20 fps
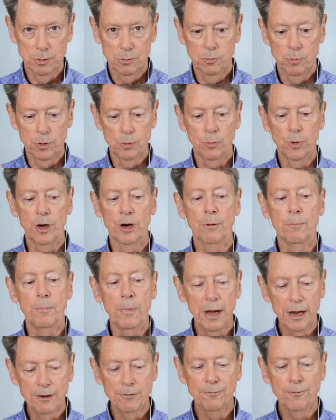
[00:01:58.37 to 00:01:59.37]
When we are
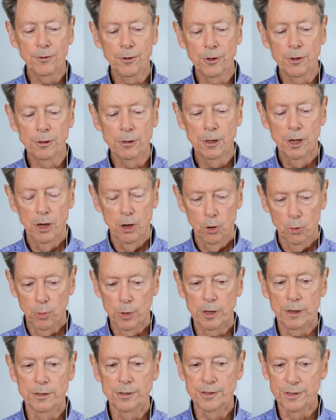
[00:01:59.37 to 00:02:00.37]
mindful, we are